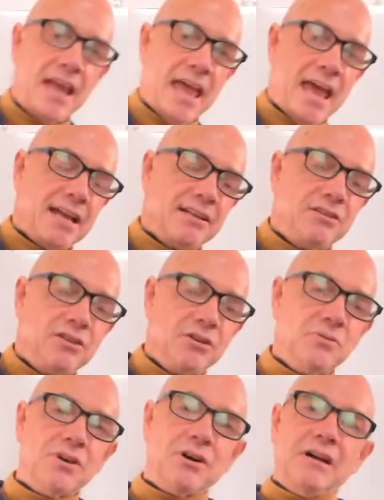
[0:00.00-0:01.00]
and you
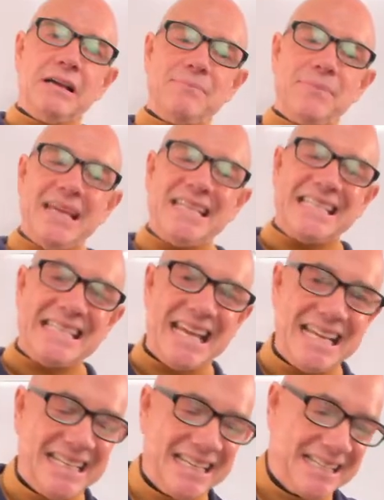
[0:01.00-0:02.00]
will make
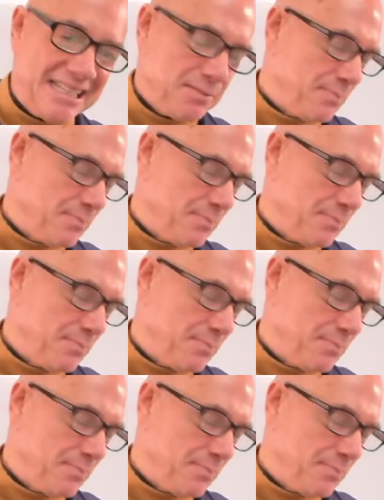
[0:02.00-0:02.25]
sentences